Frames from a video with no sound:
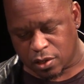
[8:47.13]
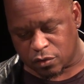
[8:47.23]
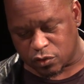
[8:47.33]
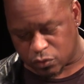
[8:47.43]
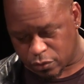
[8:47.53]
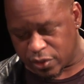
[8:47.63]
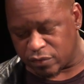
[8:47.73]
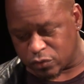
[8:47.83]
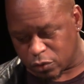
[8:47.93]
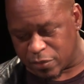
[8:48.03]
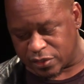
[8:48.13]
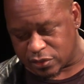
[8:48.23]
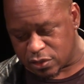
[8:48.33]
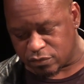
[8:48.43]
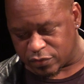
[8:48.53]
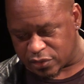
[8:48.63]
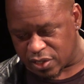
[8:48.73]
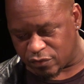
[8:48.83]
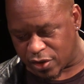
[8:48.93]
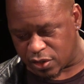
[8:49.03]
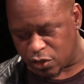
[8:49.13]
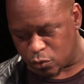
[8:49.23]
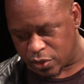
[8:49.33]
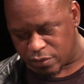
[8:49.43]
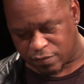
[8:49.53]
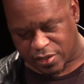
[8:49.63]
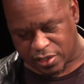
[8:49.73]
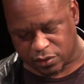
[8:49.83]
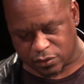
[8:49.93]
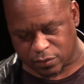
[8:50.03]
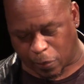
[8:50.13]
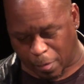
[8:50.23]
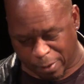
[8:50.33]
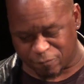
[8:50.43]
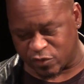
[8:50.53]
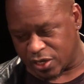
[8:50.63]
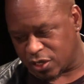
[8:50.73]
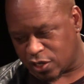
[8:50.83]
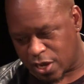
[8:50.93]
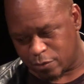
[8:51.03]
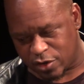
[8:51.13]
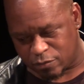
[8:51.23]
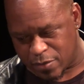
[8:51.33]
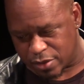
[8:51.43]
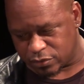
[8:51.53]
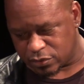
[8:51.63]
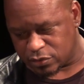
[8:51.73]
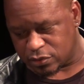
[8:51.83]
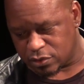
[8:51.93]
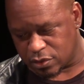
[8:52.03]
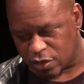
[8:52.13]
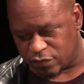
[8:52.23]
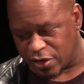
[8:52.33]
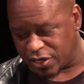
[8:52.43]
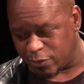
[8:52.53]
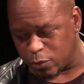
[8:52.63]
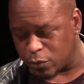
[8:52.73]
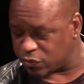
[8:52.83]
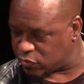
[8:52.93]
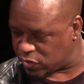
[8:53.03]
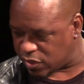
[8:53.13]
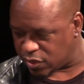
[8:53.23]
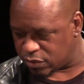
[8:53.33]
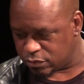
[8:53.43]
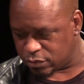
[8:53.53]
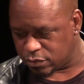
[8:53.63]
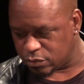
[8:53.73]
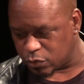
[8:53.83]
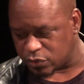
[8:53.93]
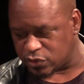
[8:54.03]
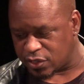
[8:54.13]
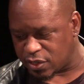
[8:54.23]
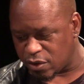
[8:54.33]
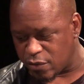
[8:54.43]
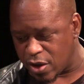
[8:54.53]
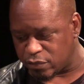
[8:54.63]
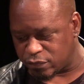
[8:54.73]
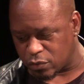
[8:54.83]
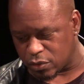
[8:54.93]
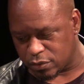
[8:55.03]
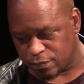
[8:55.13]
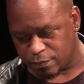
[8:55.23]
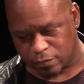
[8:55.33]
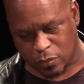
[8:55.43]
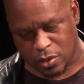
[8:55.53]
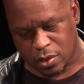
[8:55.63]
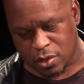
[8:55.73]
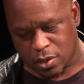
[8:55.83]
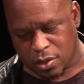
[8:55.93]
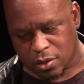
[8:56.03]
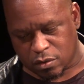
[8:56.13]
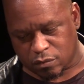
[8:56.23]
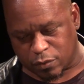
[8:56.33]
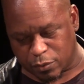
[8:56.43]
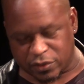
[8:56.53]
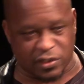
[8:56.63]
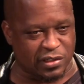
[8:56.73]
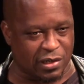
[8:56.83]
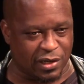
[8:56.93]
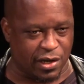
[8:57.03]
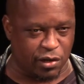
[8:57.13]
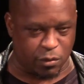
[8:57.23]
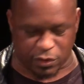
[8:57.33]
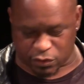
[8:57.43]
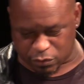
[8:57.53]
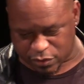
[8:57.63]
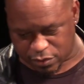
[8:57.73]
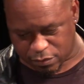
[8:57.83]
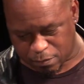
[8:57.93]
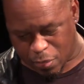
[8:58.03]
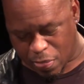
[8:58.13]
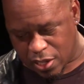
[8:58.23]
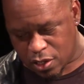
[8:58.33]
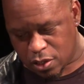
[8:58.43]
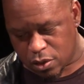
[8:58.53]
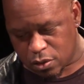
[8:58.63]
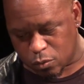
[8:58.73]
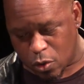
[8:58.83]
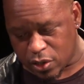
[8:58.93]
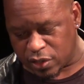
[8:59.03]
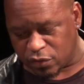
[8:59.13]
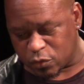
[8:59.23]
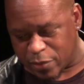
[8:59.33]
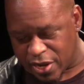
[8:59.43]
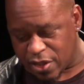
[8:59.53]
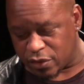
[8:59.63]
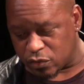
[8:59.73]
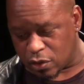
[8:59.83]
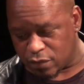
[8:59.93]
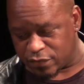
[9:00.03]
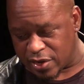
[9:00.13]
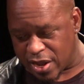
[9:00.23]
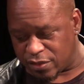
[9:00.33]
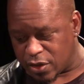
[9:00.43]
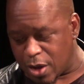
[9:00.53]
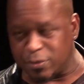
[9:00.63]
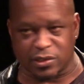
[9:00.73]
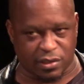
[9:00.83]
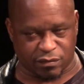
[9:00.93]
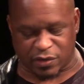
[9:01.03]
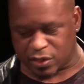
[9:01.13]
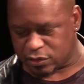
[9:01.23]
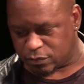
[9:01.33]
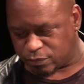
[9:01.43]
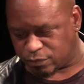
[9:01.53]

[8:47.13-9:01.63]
The story I've told myself is that if I can do enough things, if I can climb enough mountains, I'll finally be worth seeing, worth sticking around for. For reasons I'll let you into it, walking this path has often had the opposite effect.